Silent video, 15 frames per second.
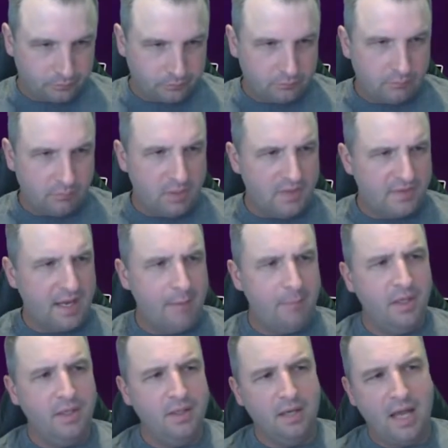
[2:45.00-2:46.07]
Because
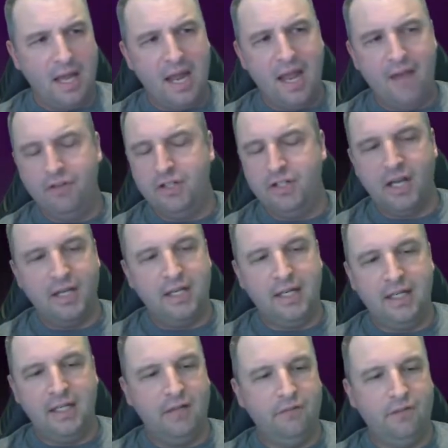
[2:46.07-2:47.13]
I haven't done
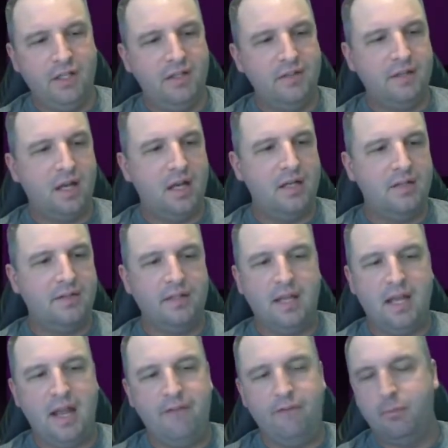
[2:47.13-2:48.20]
any of these. Honestly,
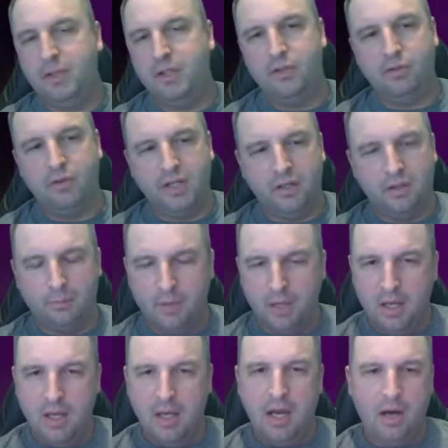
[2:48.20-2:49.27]
I haven't been doing them.
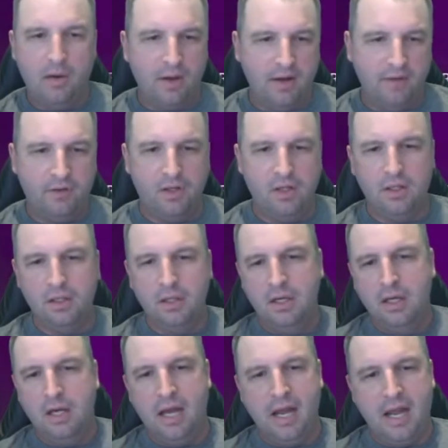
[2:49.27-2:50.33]
However,
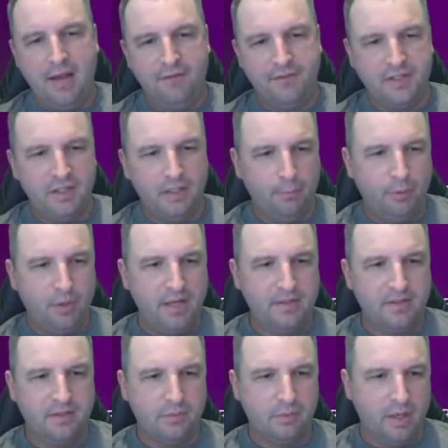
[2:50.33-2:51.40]
I have seen the
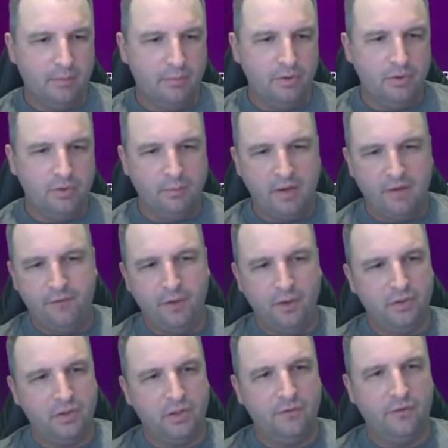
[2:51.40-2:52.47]
prices when I'm doing my
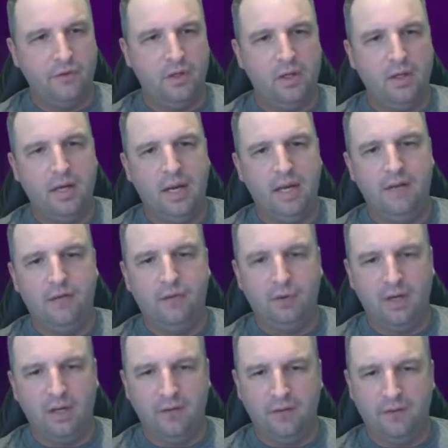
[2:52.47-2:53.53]
filter for 84,
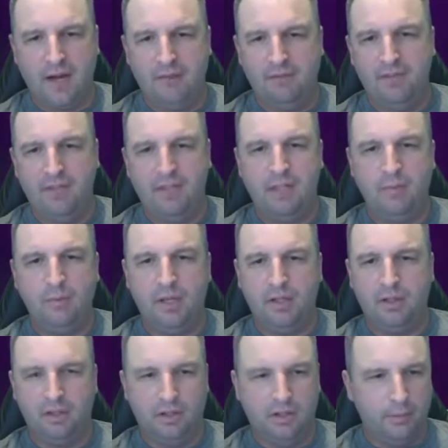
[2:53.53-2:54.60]
85. They seem like
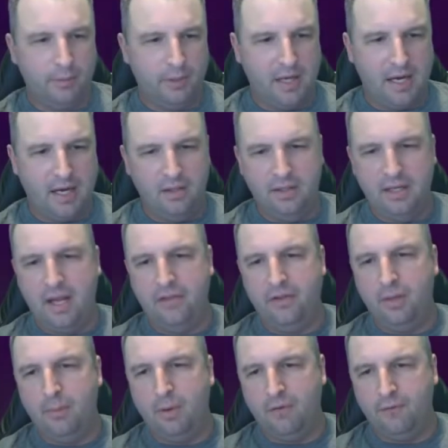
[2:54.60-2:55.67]
they're a little bit higher. Yeah, they're
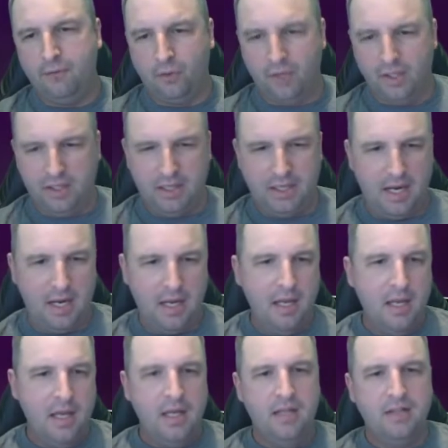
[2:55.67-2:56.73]
about 40K.
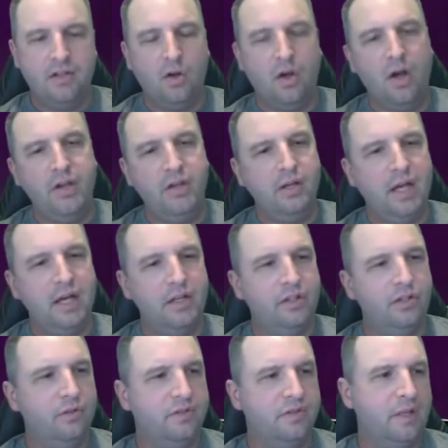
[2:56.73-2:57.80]
And so all you got to
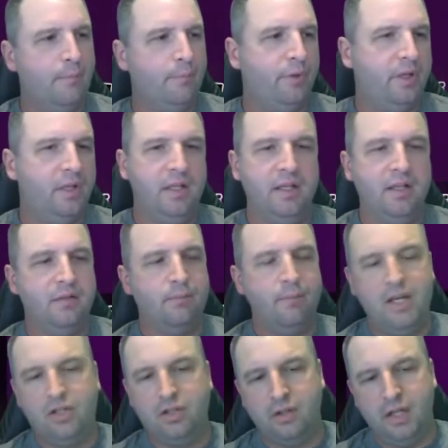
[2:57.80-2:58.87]
do simply is
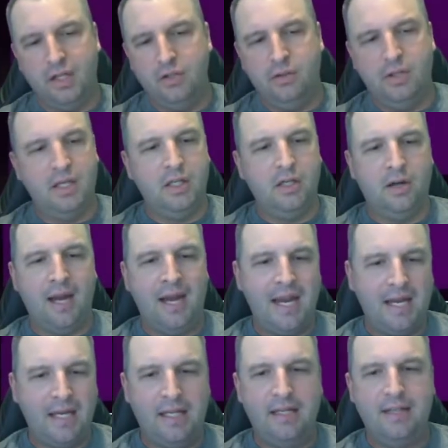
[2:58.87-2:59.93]
make sure that you get your
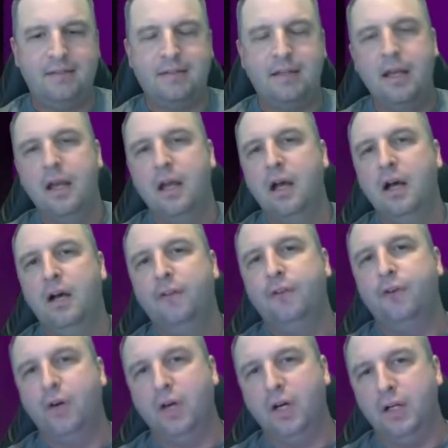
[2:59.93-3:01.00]
80s
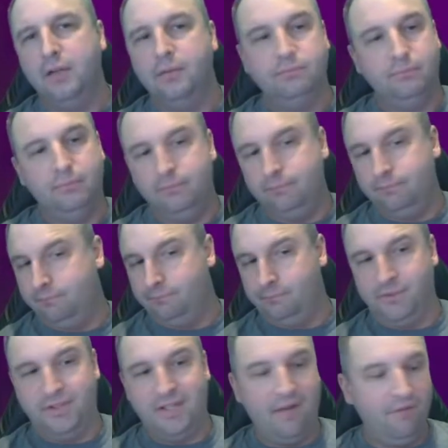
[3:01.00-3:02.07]
for
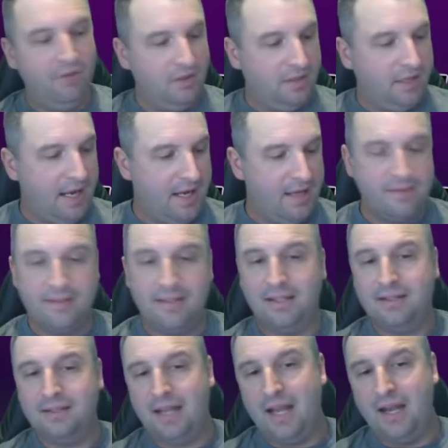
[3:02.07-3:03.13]
7K,
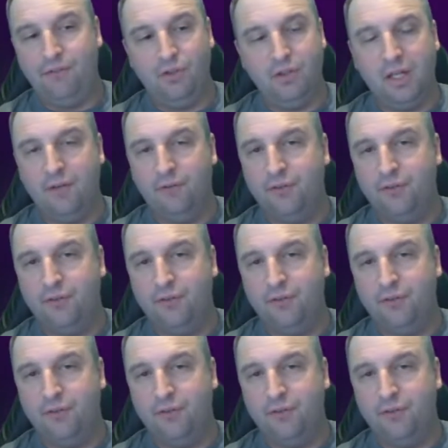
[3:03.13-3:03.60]
6K. If you can get them for